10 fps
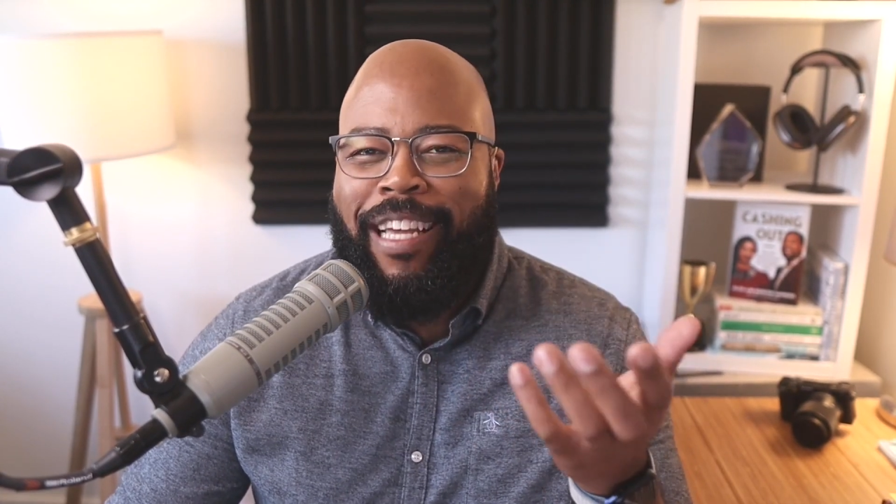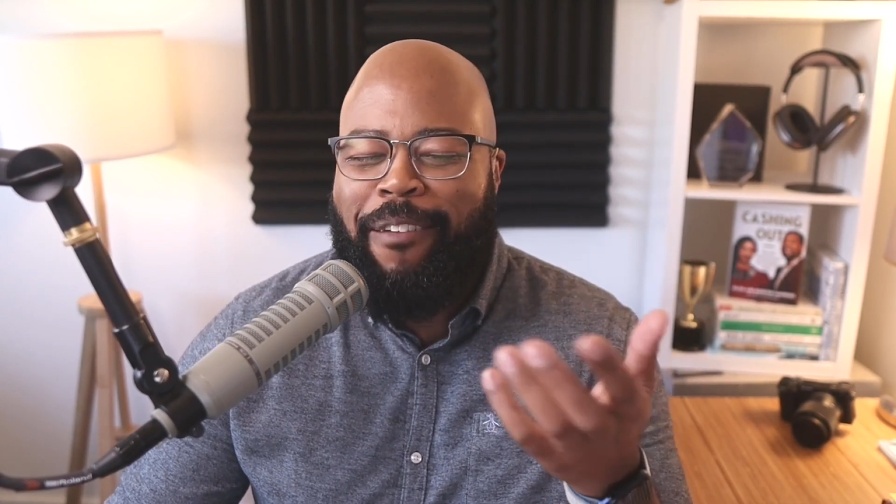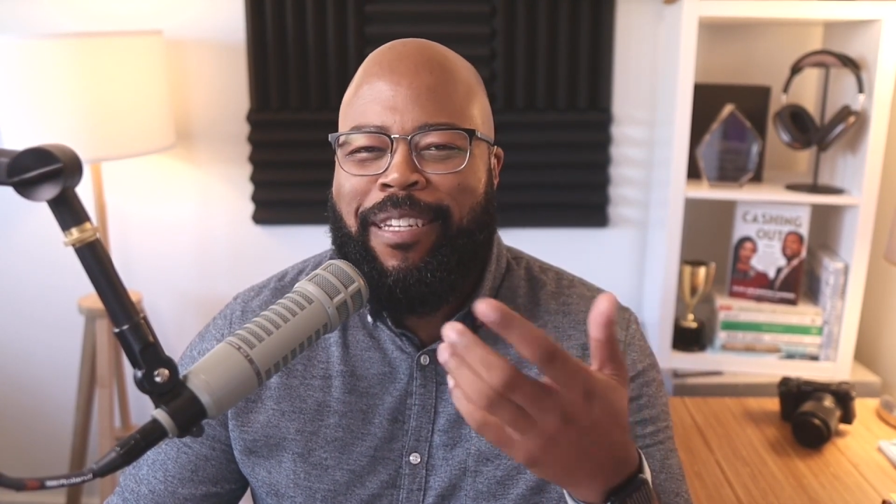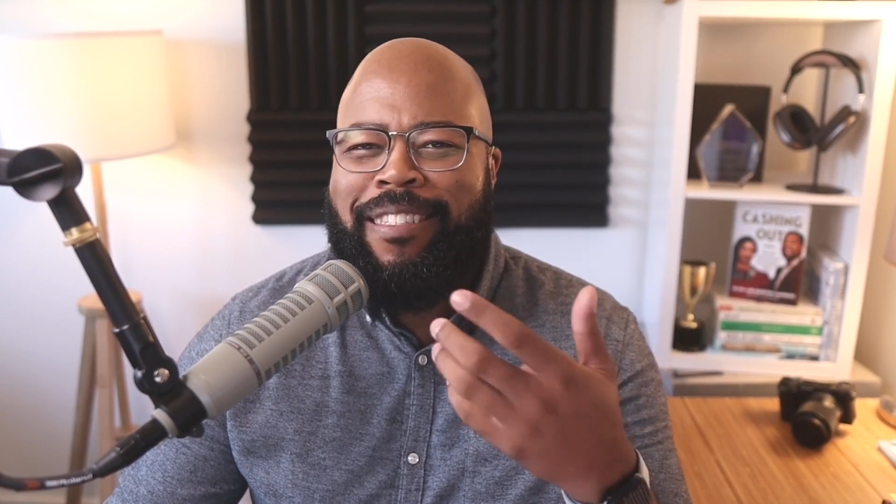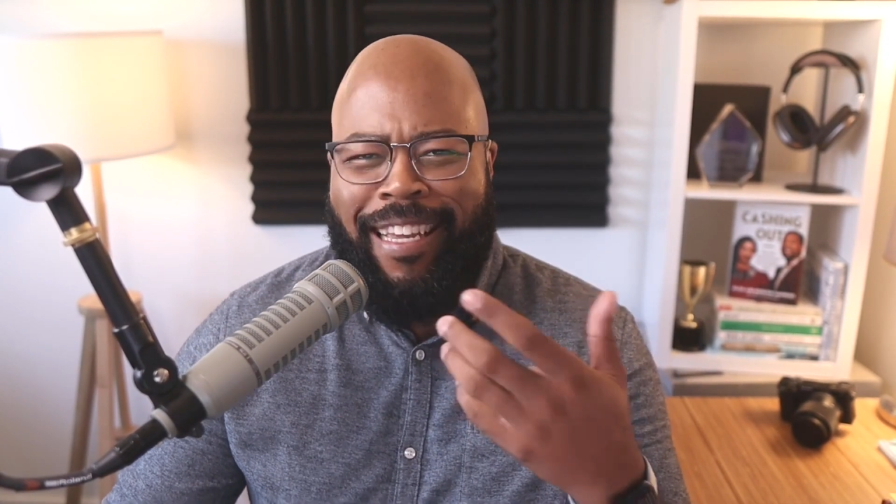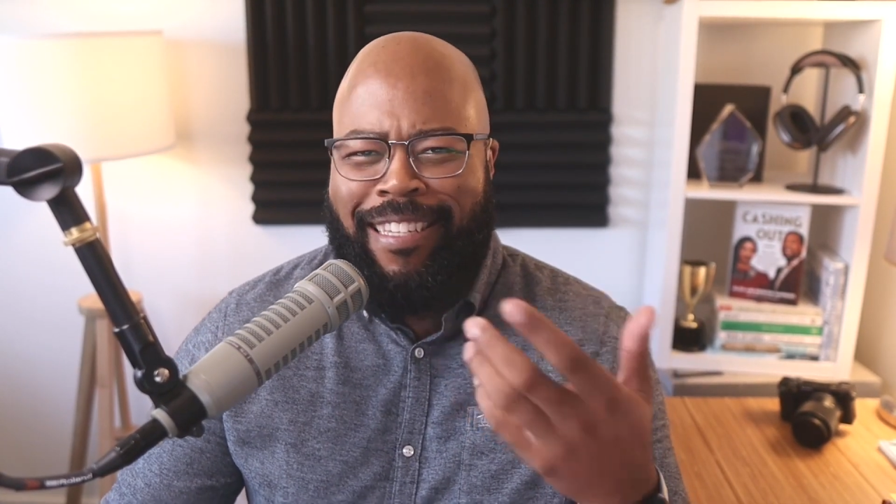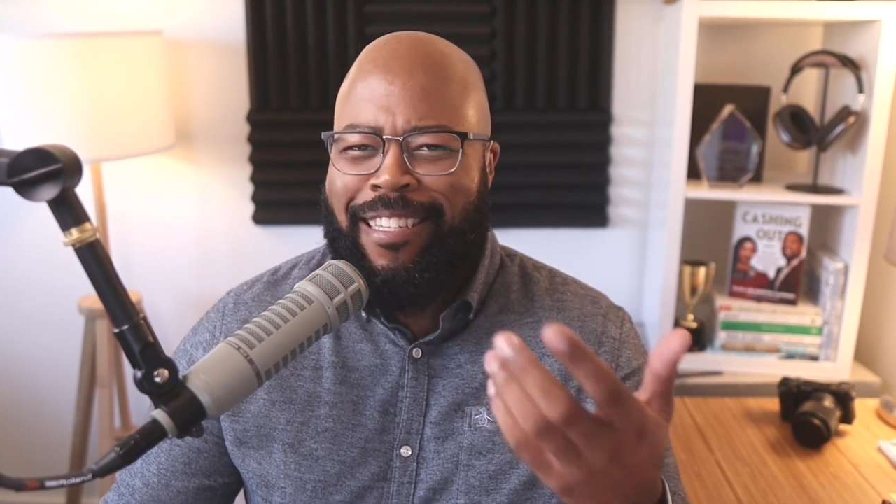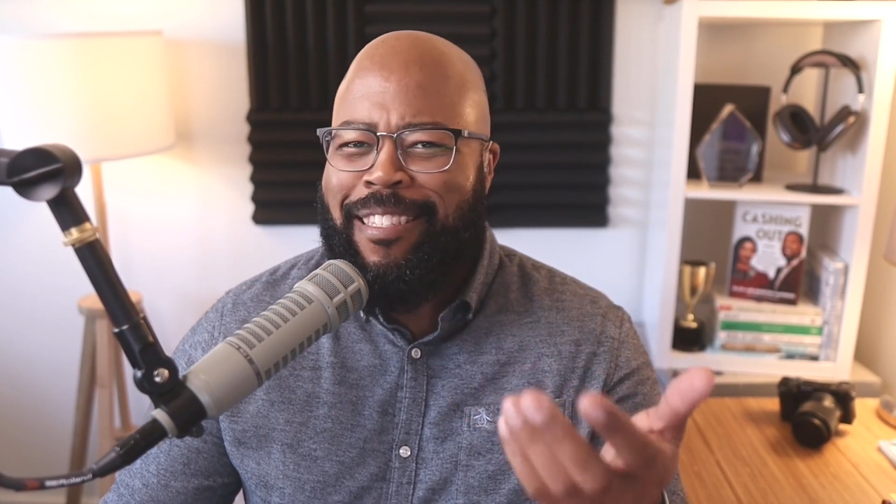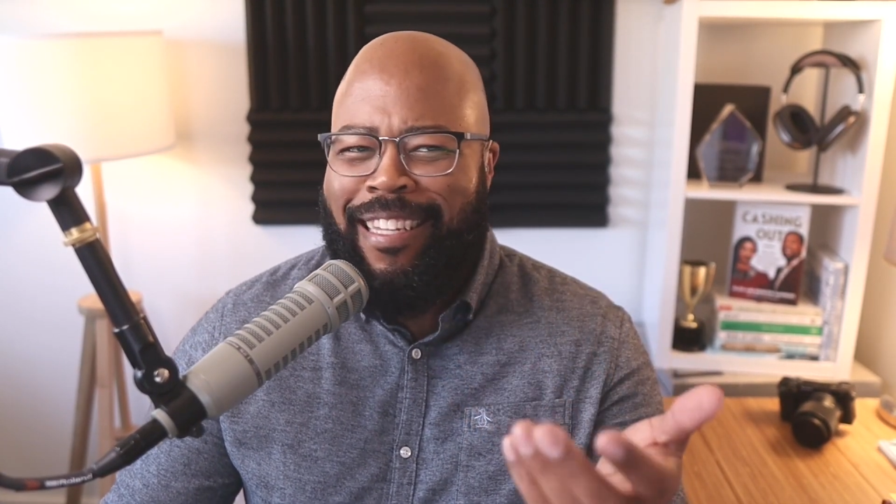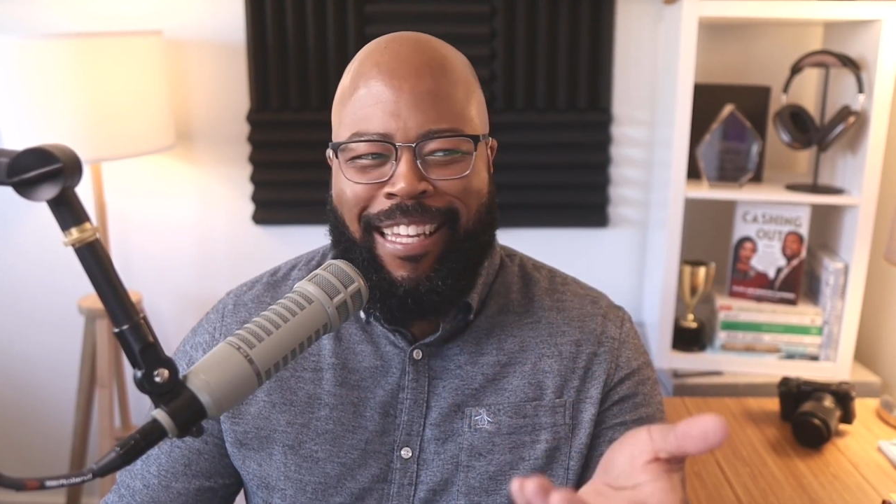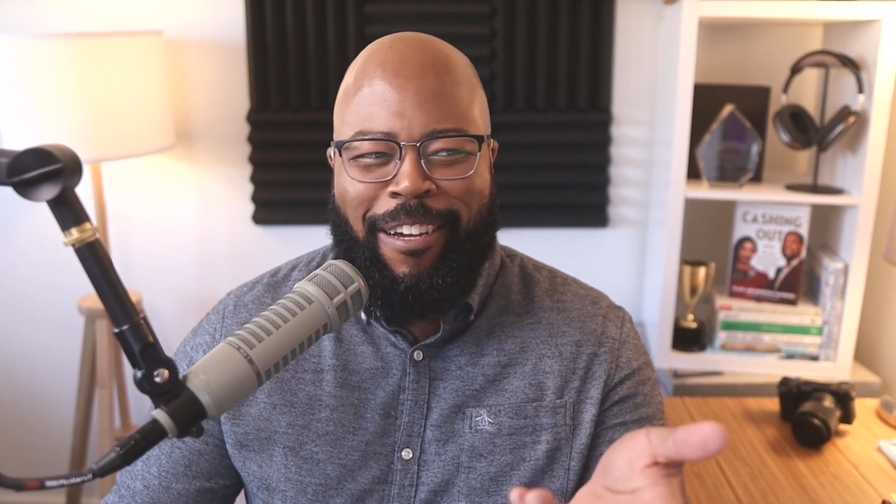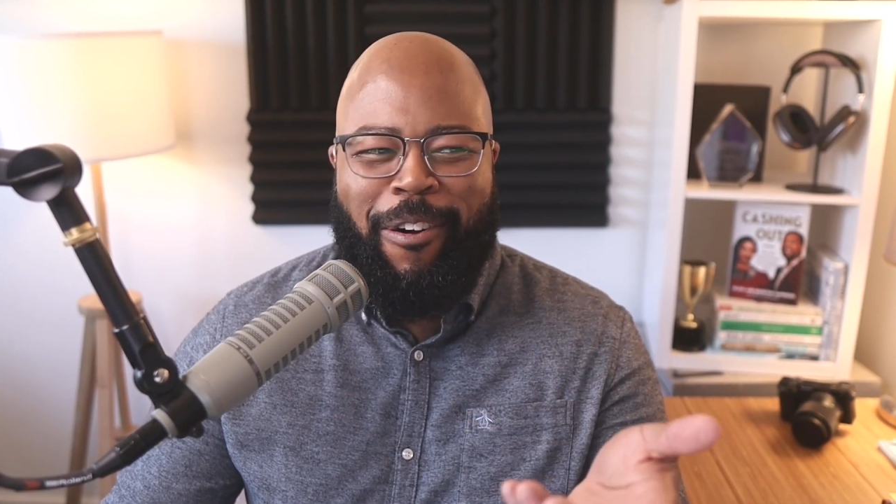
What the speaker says: I was going to say, is this illegal?